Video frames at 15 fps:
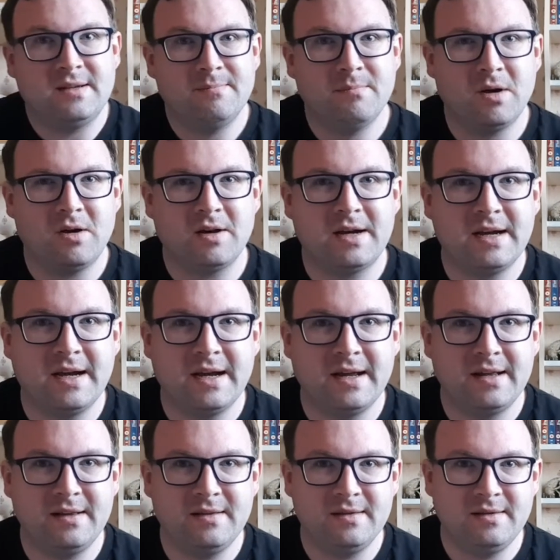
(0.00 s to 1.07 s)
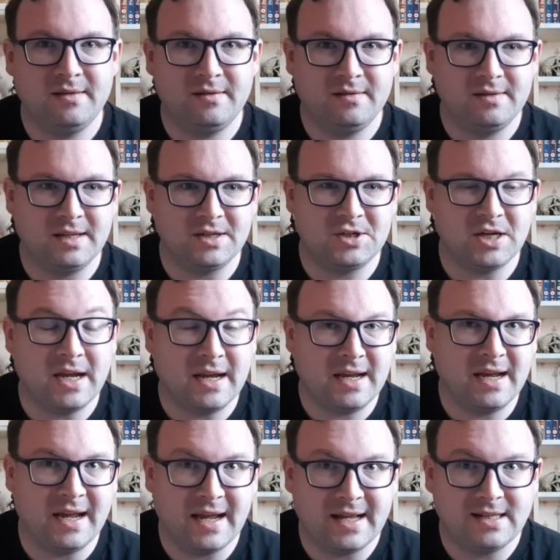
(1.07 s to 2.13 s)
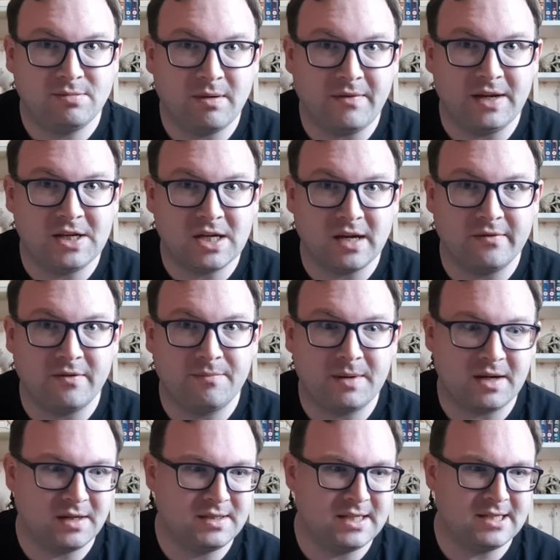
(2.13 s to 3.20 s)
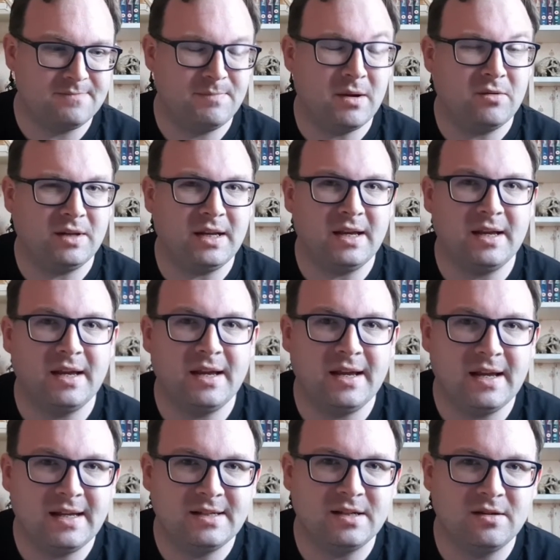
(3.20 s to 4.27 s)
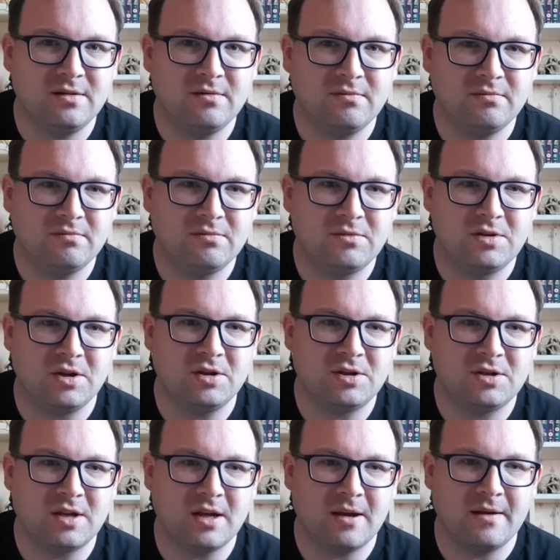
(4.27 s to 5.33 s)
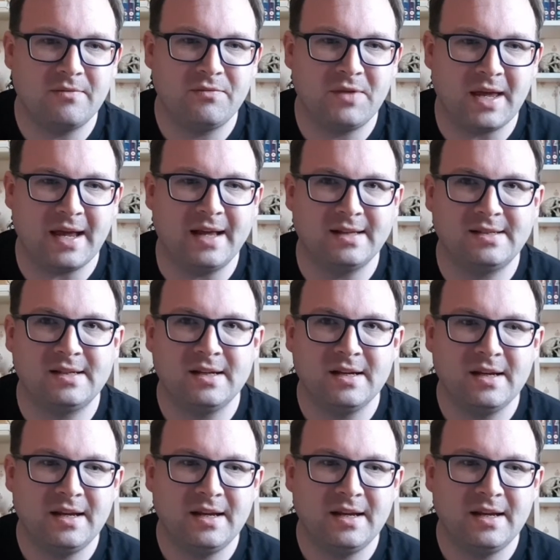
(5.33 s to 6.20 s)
Mark and the shack had with each other, because this building isn't just that.